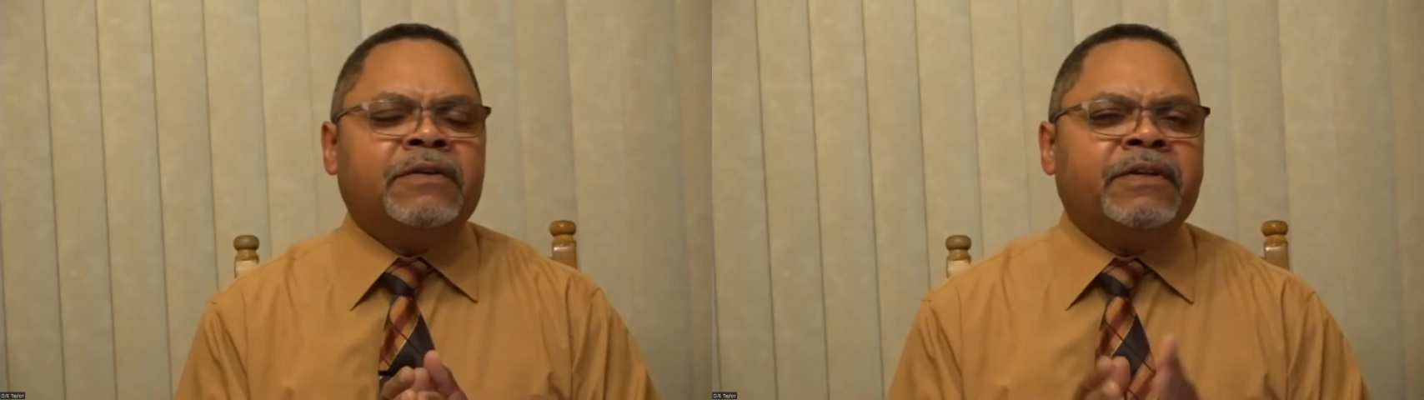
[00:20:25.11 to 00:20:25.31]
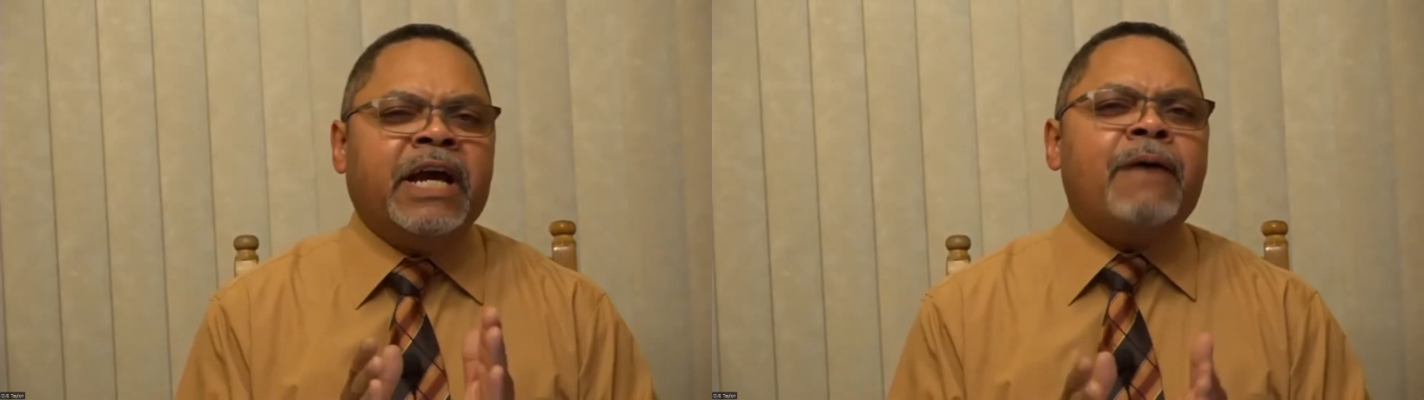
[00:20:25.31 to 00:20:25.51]

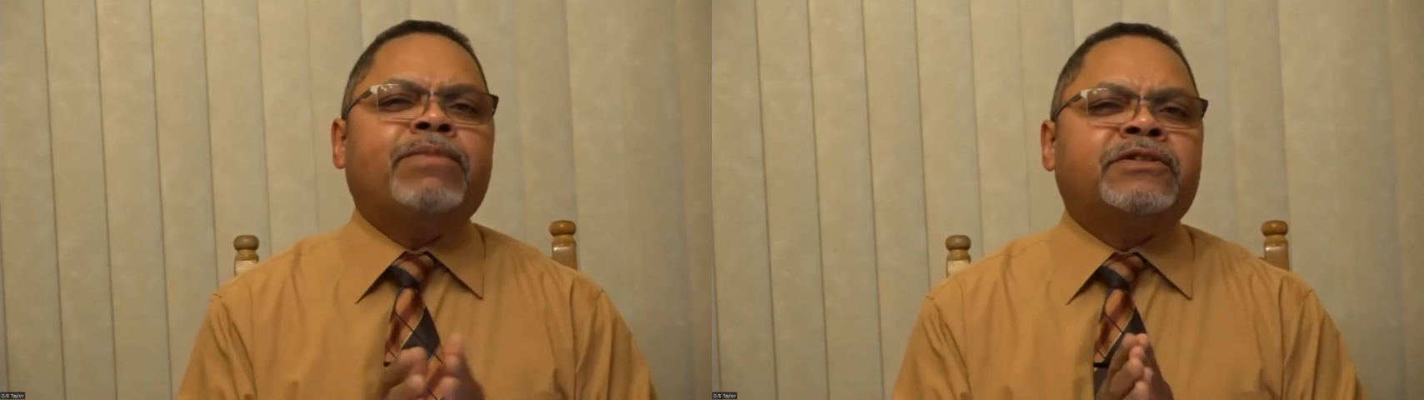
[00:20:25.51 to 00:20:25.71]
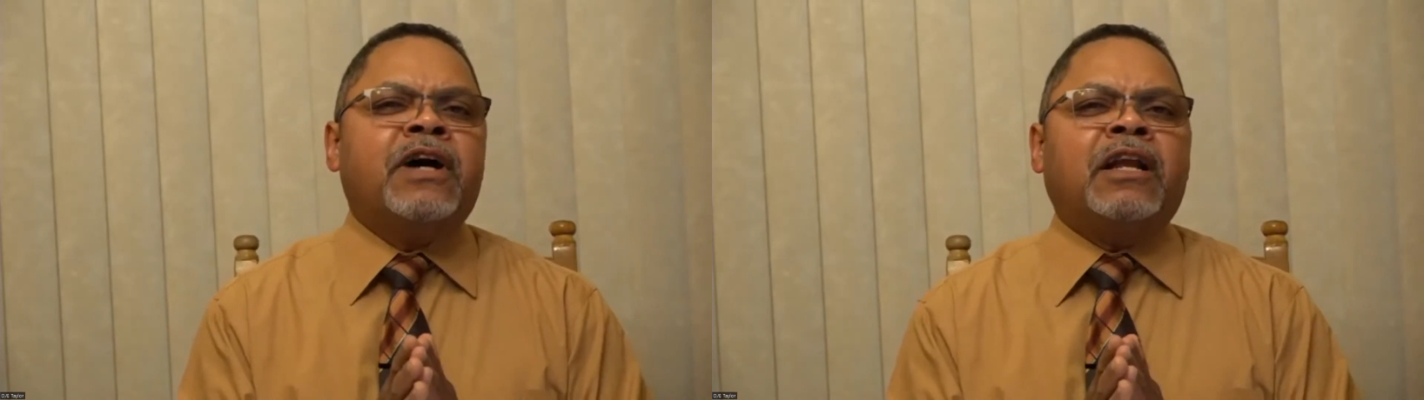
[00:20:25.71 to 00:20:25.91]
of the
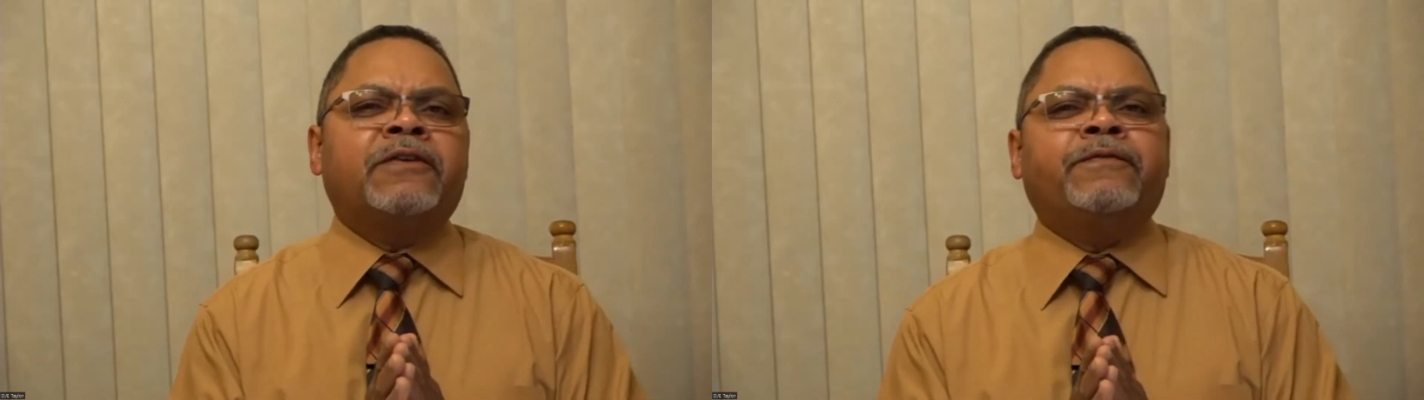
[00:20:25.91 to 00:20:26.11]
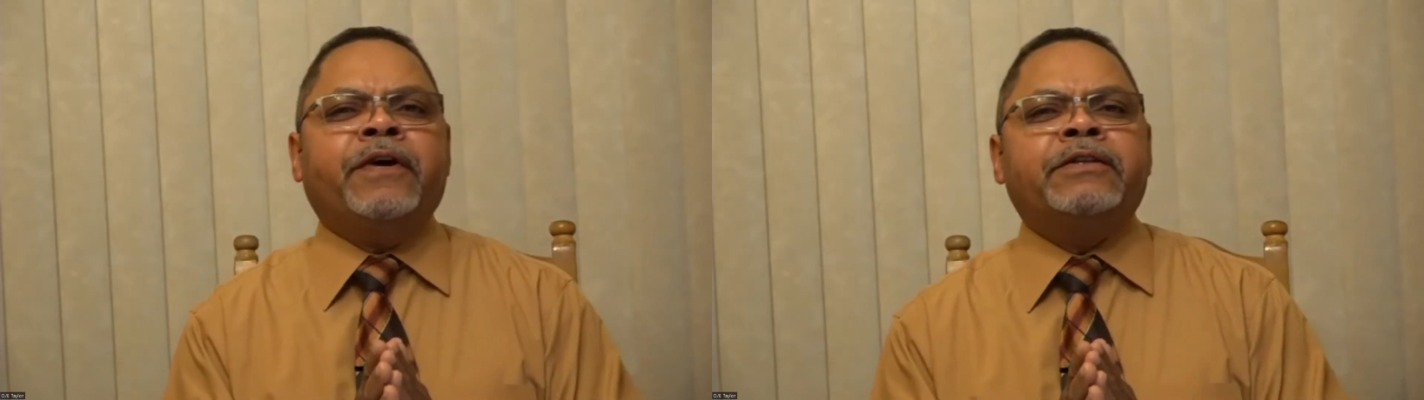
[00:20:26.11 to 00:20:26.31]

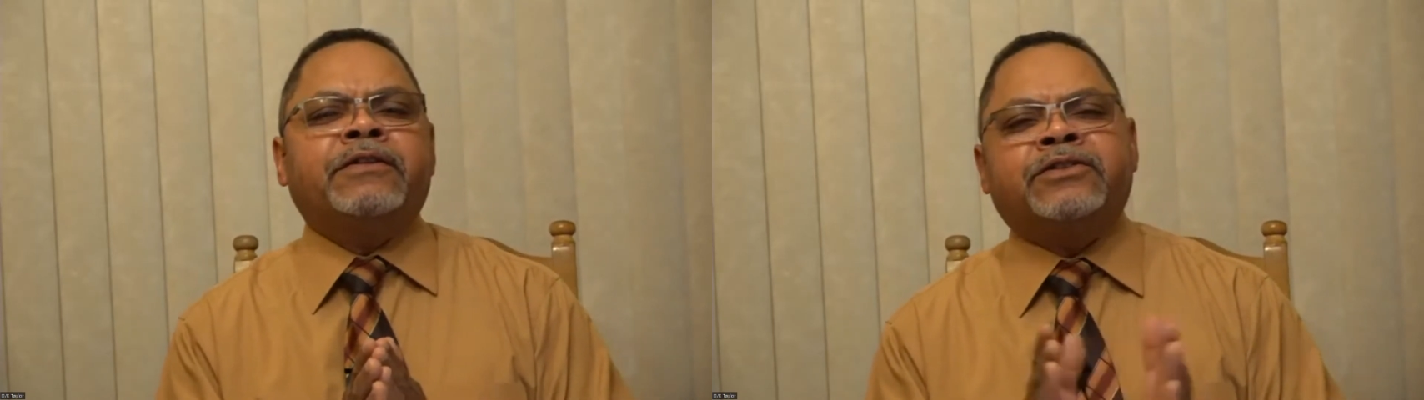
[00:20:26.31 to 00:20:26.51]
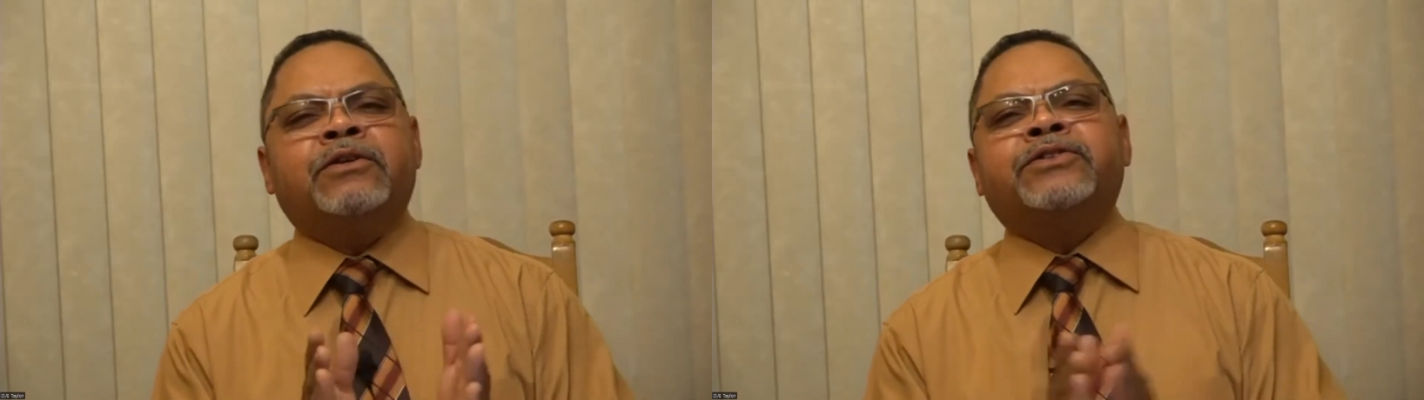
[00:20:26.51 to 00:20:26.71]
Apostolic Faith
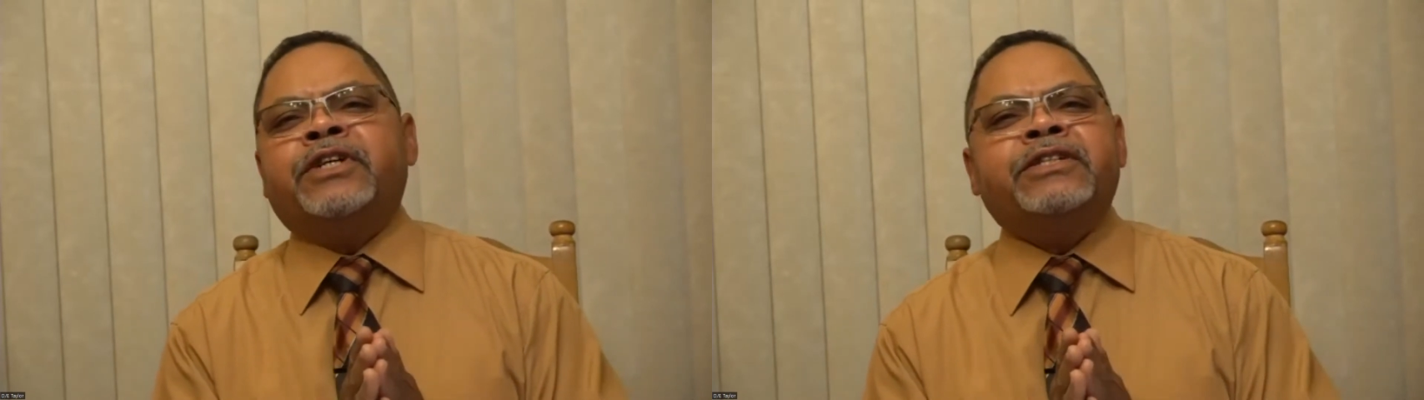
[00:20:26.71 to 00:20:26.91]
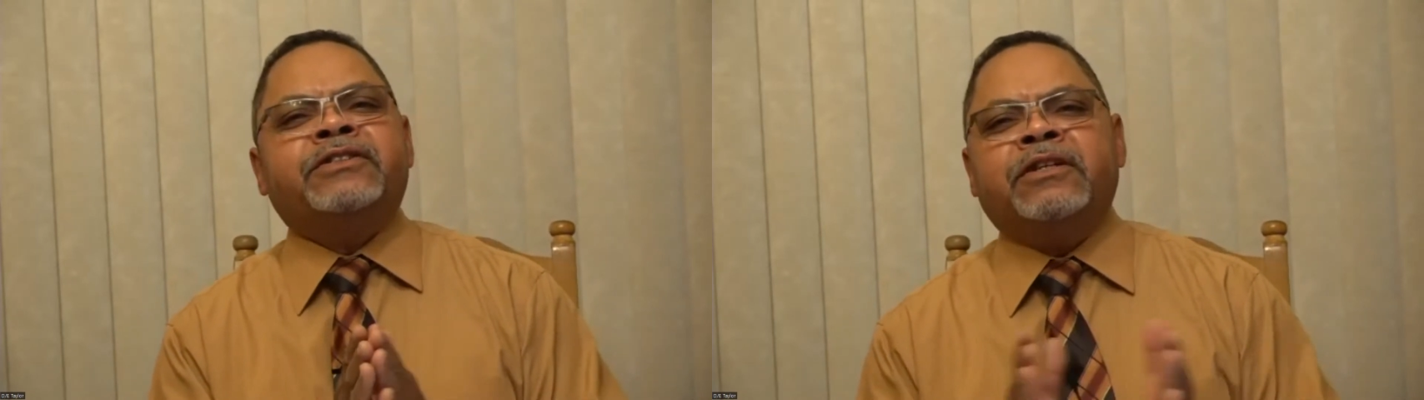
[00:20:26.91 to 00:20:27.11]

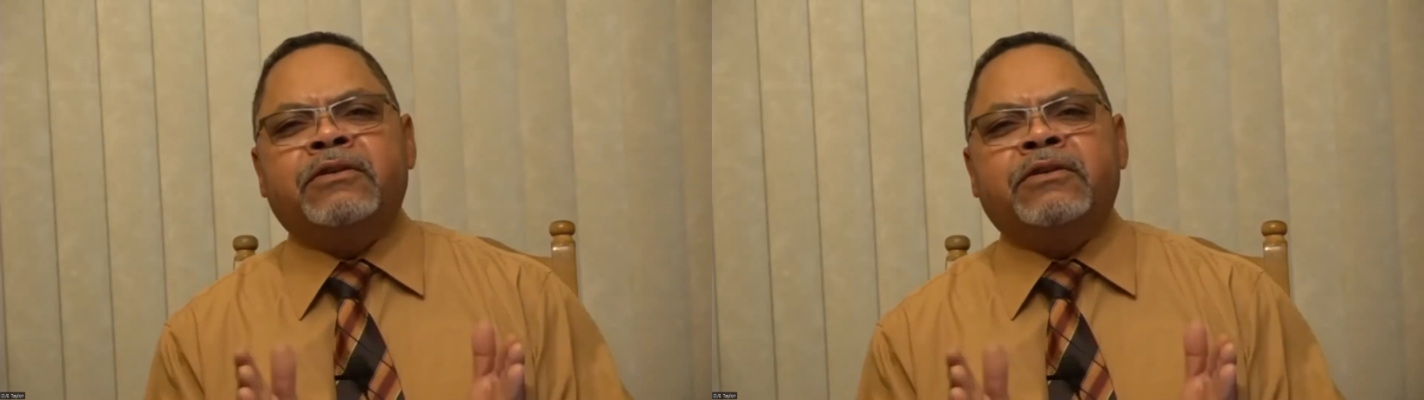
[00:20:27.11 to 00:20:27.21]
Association